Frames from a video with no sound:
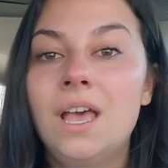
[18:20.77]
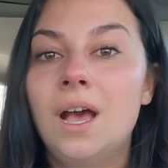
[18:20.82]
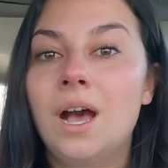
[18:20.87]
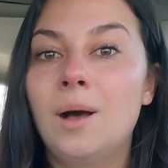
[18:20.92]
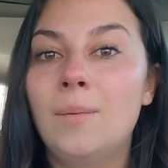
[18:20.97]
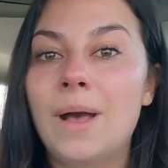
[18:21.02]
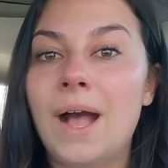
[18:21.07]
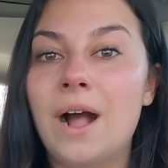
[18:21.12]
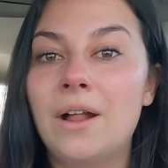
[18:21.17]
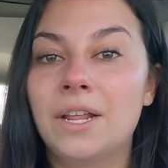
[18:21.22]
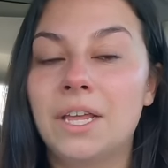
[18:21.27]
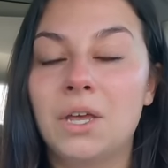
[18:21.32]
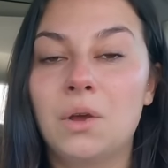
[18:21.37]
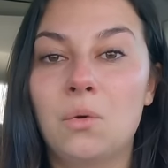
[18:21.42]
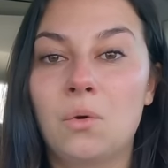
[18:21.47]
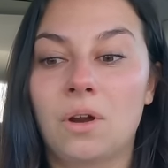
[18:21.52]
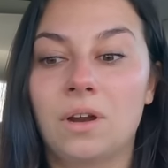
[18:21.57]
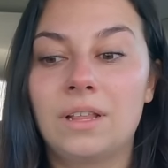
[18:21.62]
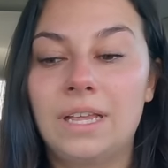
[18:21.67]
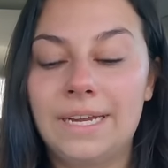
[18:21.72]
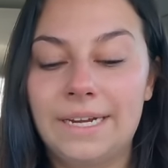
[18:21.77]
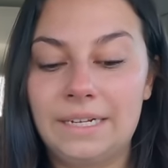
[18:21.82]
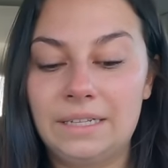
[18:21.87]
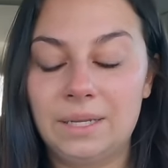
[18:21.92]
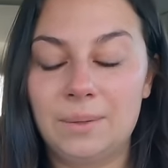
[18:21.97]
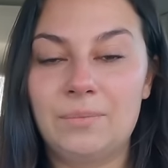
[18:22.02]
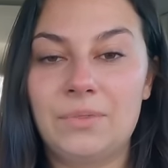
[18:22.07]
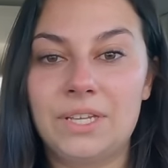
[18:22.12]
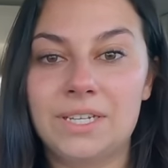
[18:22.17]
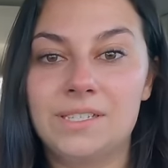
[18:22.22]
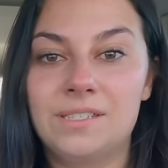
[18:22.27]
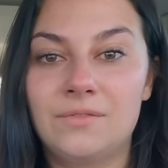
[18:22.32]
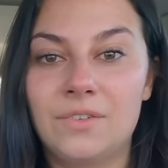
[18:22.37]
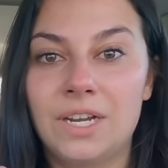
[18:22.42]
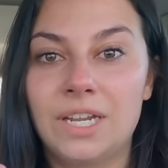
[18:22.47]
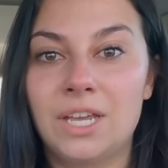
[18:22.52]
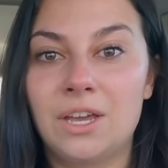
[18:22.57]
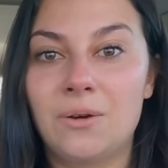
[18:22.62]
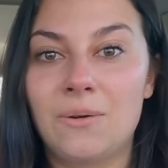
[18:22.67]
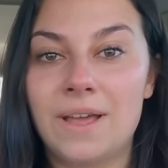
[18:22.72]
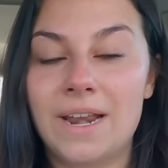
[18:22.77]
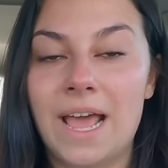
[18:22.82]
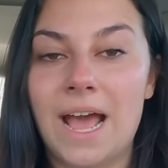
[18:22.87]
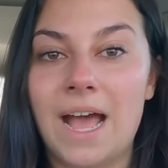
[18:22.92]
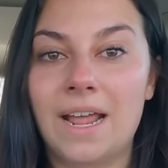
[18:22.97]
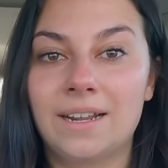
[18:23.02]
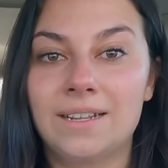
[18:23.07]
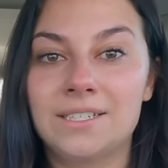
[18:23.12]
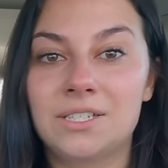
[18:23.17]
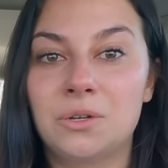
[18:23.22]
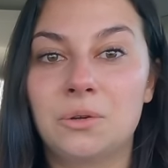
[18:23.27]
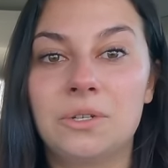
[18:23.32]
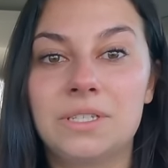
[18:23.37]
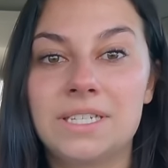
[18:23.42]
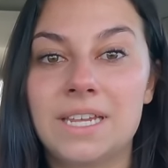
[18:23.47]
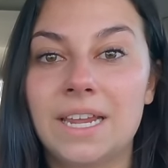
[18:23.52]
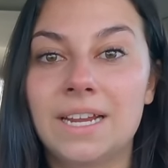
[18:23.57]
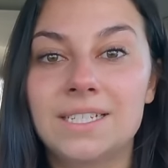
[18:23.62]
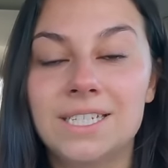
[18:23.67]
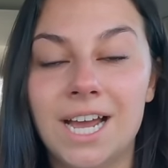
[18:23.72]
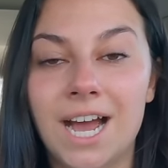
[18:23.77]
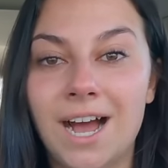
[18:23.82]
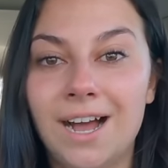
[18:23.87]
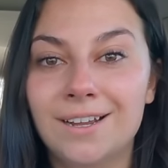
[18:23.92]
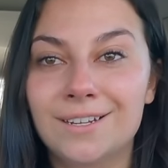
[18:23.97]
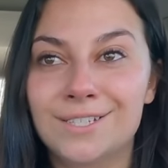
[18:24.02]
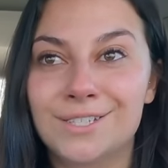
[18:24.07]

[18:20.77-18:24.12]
about it, or like clip this video and add it to a TikTok.